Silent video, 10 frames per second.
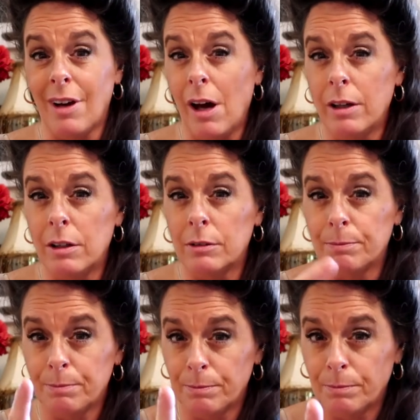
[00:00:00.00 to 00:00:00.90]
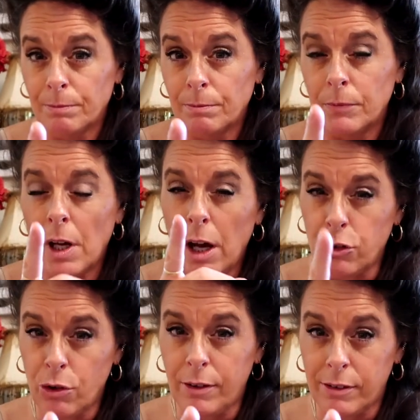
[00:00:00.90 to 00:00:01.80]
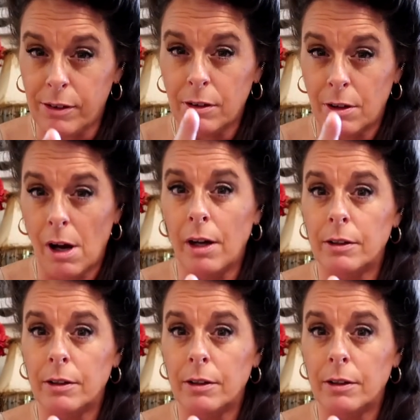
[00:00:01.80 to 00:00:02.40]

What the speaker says: God. I trust God.